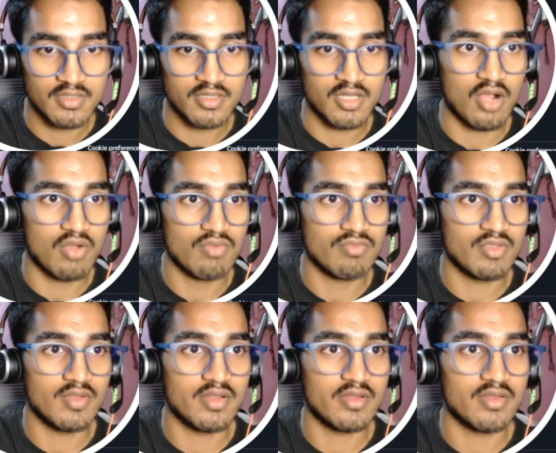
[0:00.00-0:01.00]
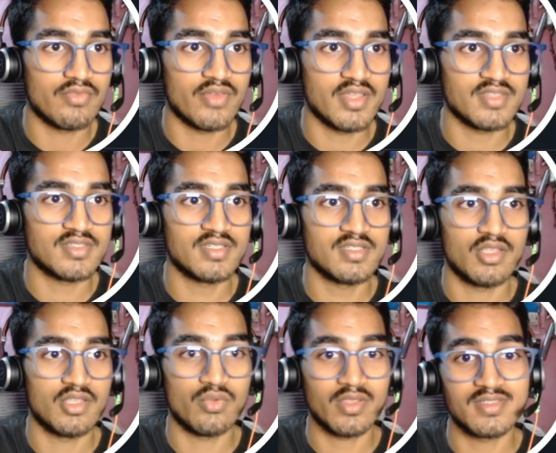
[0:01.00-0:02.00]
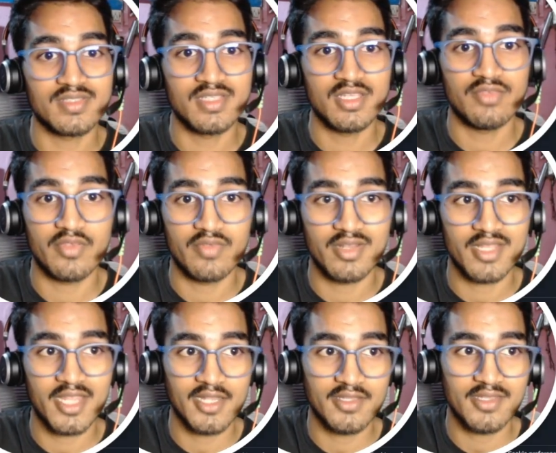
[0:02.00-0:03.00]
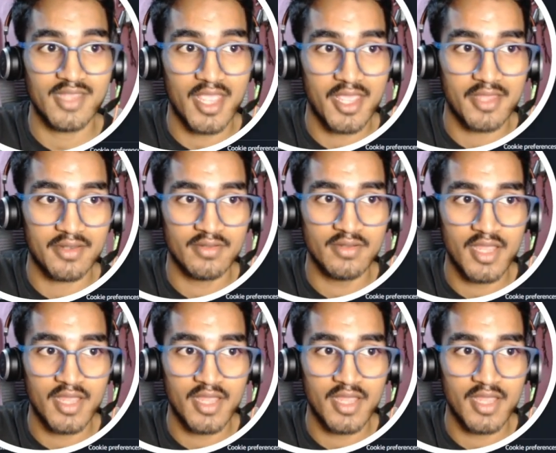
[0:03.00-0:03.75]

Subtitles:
Now we will refresh this. You can see we will get the error